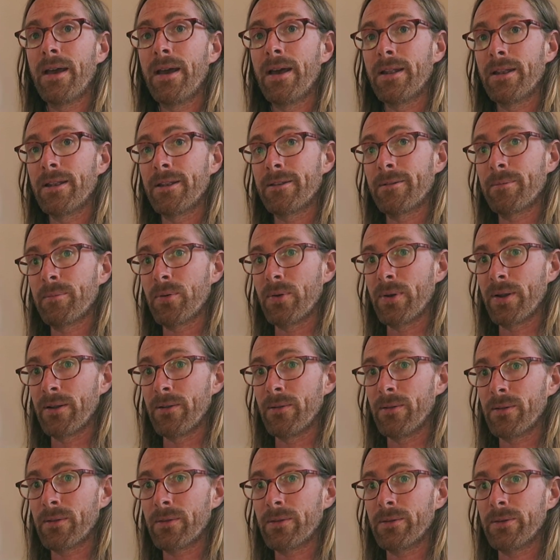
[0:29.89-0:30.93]
and bring
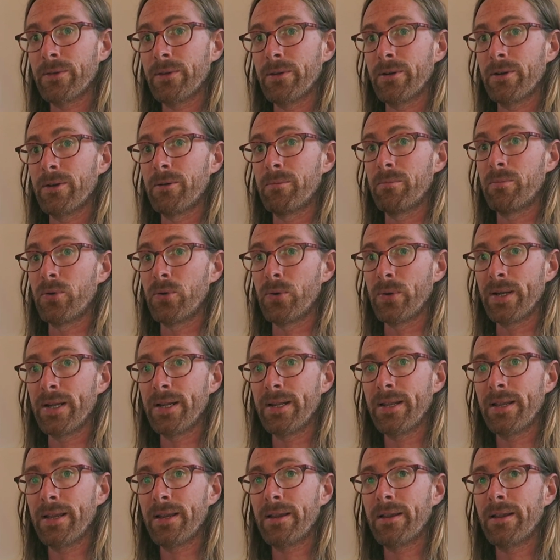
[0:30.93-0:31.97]
also your
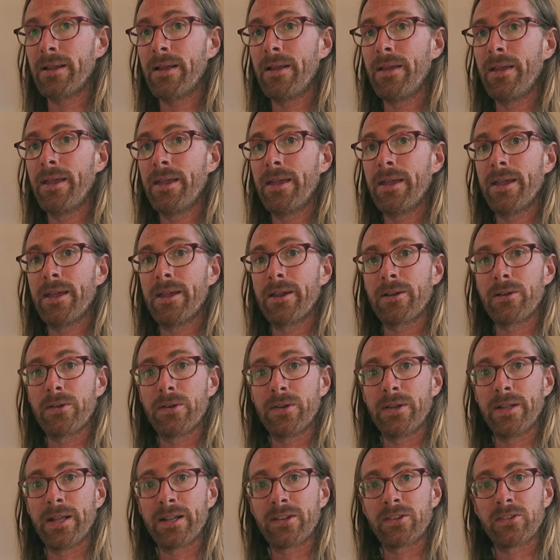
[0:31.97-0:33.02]
breathing and
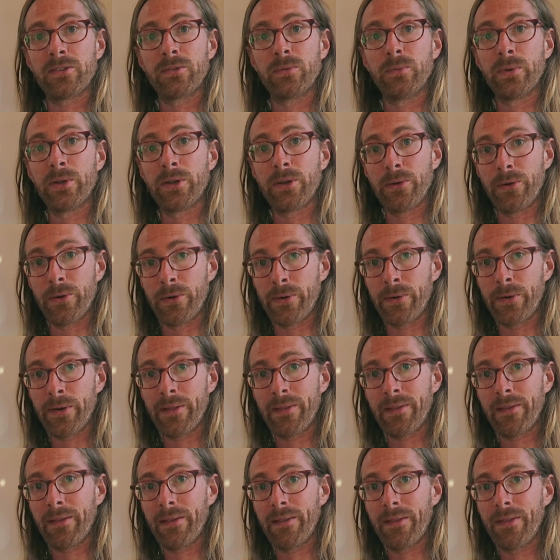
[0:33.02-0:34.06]
connection with
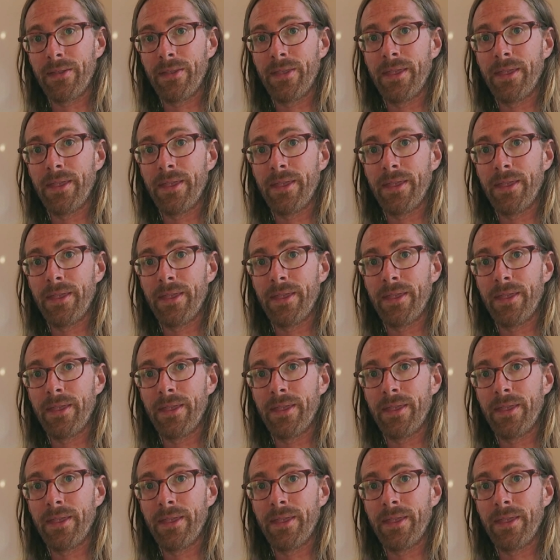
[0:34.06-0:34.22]
earth